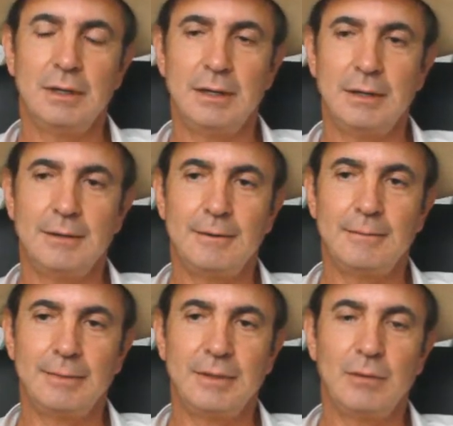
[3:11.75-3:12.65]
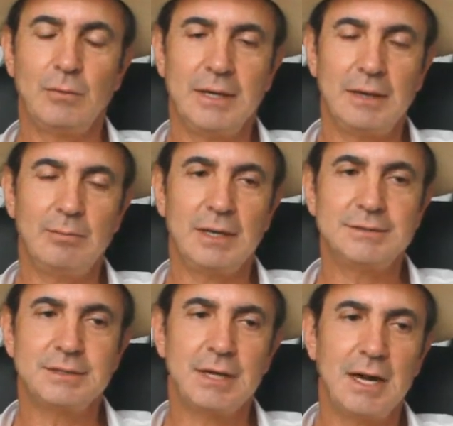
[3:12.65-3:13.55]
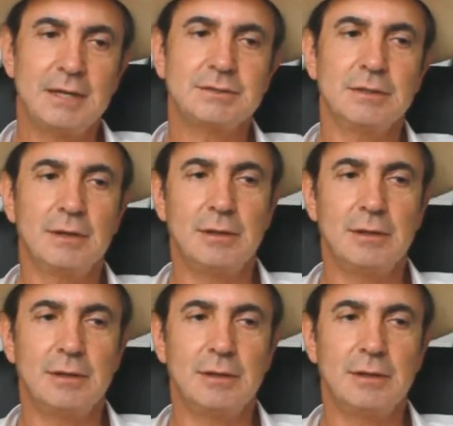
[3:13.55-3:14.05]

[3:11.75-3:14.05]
The way I blend cigars